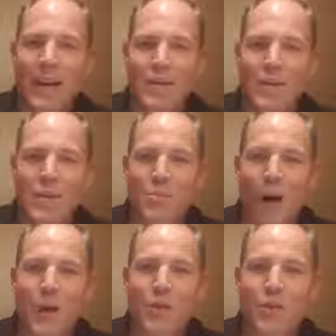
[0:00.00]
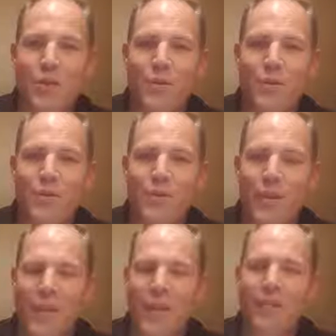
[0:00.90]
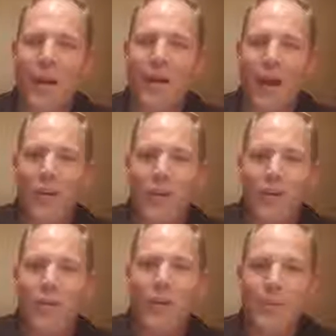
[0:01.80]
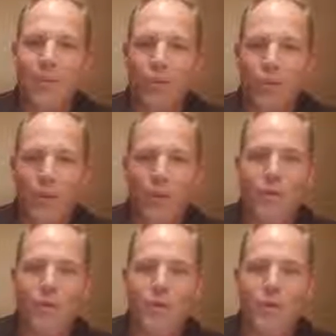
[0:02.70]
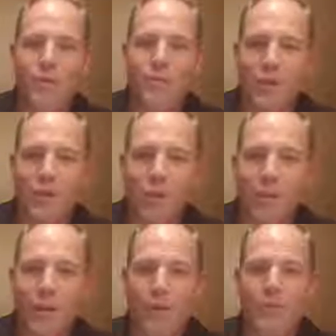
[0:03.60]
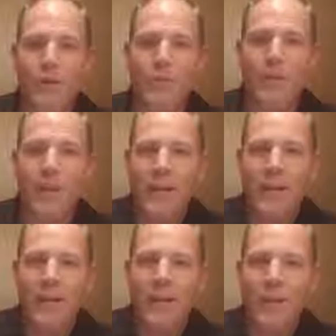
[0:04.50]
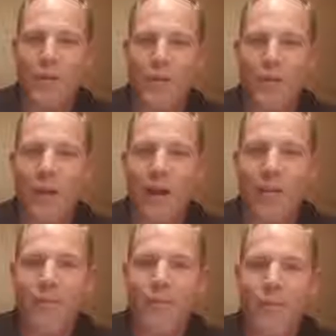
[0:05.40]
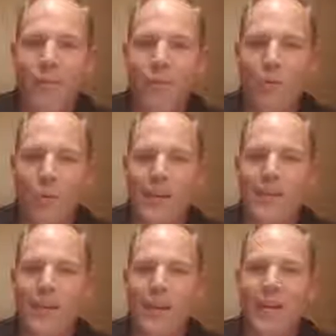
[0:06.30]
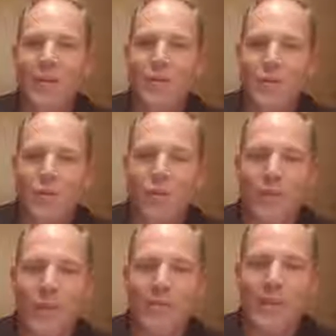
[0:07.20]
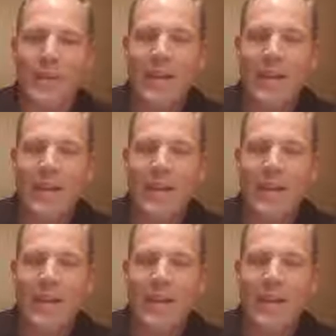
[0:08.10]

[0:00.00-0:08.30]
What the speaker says: has inspired you to think about how you can improve your future, your leadership, in your life through listening, serving,